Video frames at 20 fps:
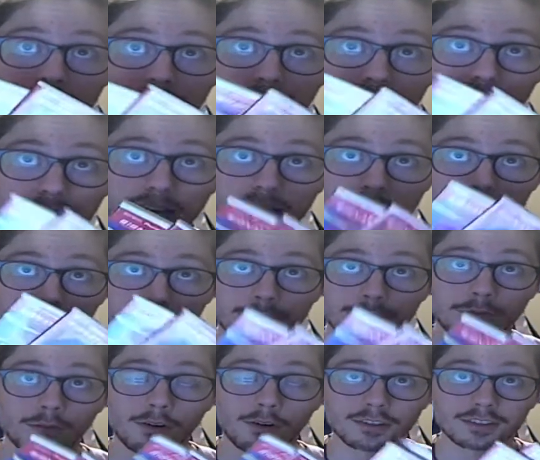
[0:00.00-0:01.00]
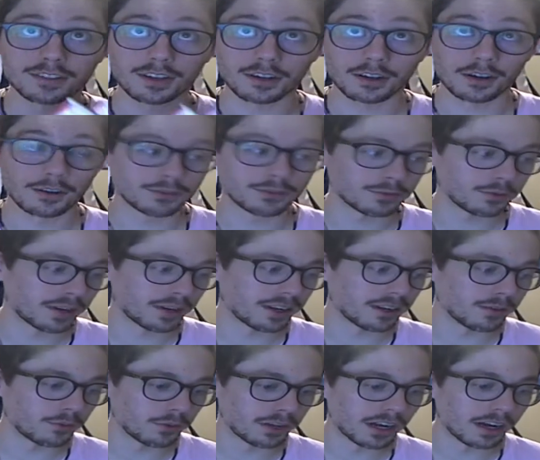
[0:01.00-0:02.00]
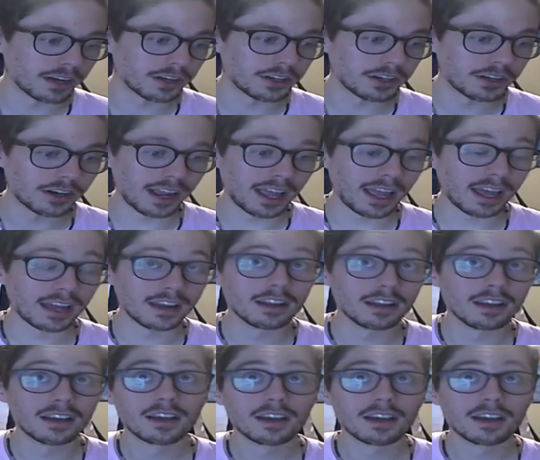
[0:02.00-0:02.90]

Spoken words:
to collect before Suncoast went under, and